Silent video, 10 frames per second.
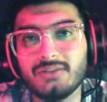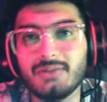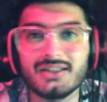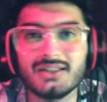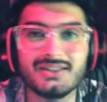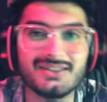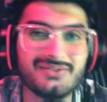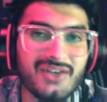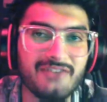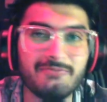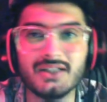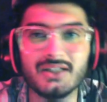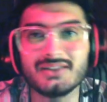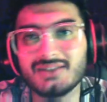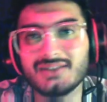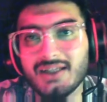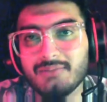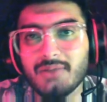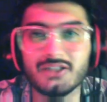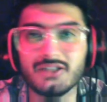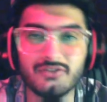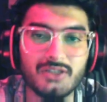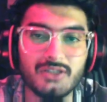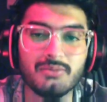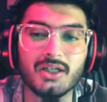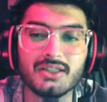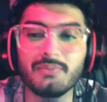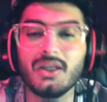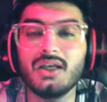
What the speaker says: $5, $10, $15.